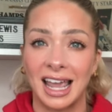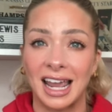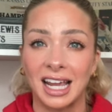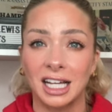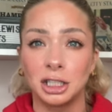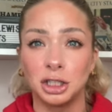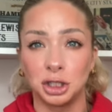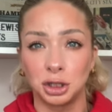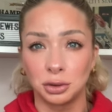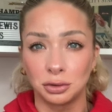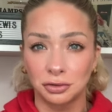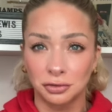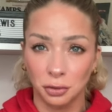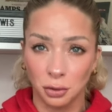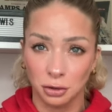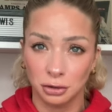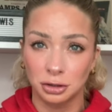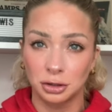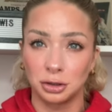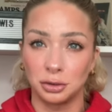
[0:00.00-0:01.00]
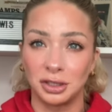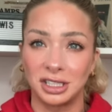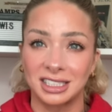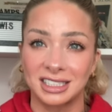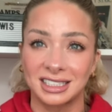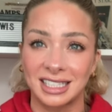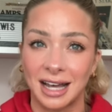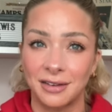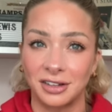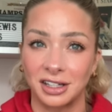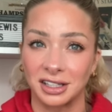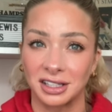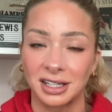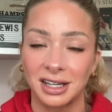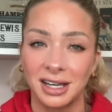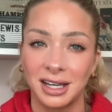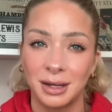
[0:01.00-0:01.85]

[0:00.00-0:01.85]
and June 4th to the 7th.